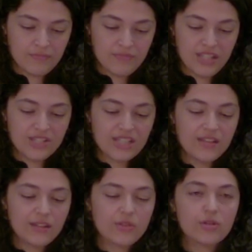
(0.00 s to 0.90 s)
They say
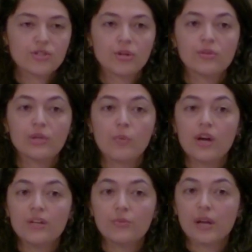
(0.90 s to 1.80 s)
that there is only
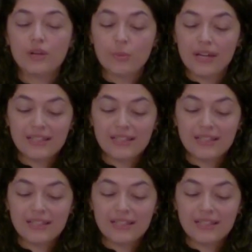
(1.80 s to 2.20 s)
one right way